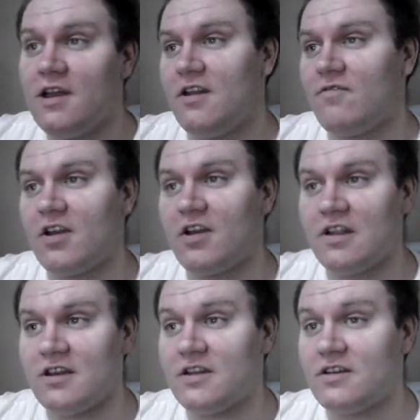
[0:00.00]
and I've
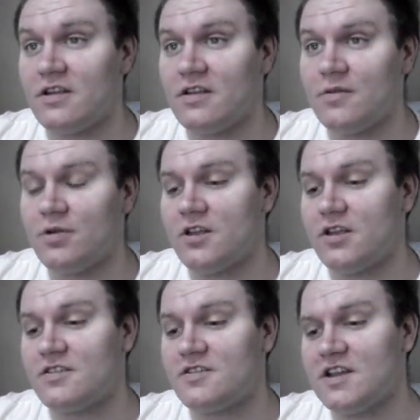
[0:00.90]
gotten into pretty
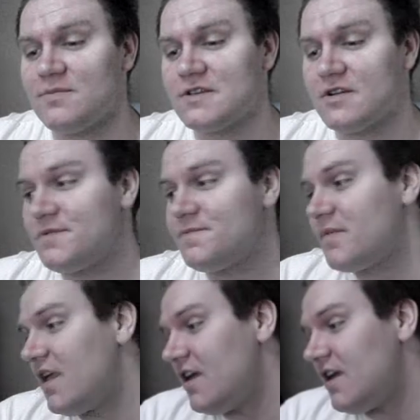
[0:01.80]
good shape. So,
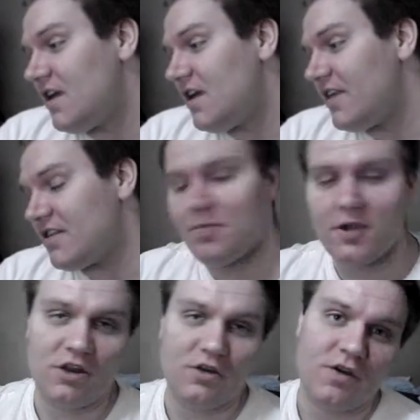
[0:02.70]
that's
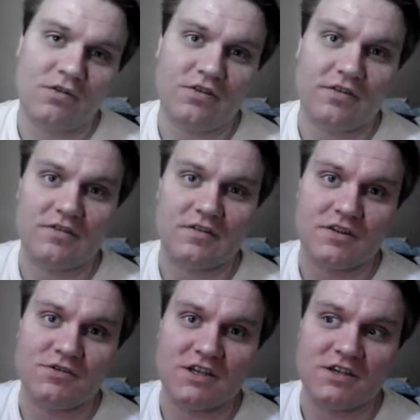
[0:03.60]
my New Year's
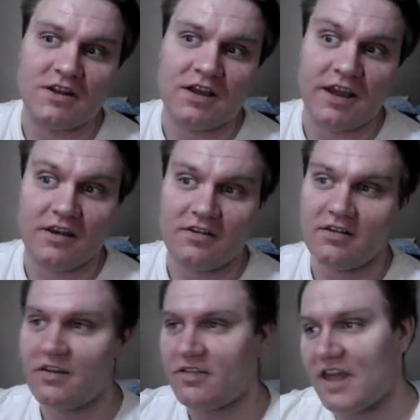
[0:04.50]
resolution,
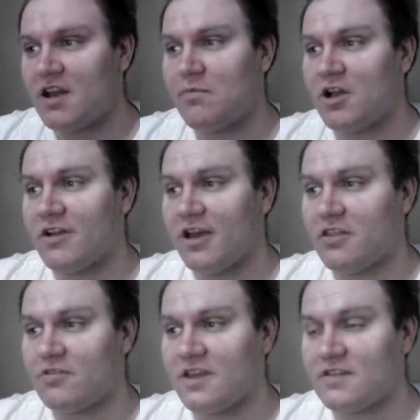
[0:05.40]
and that among
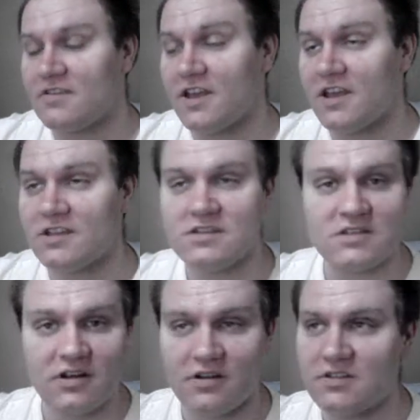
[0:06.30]
other things. I
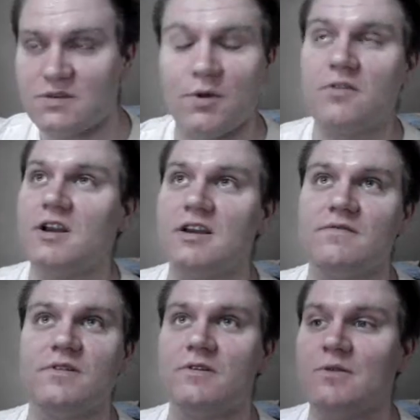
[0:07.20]
started smoking
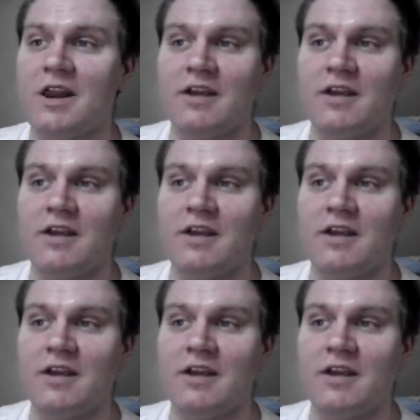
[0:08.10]
for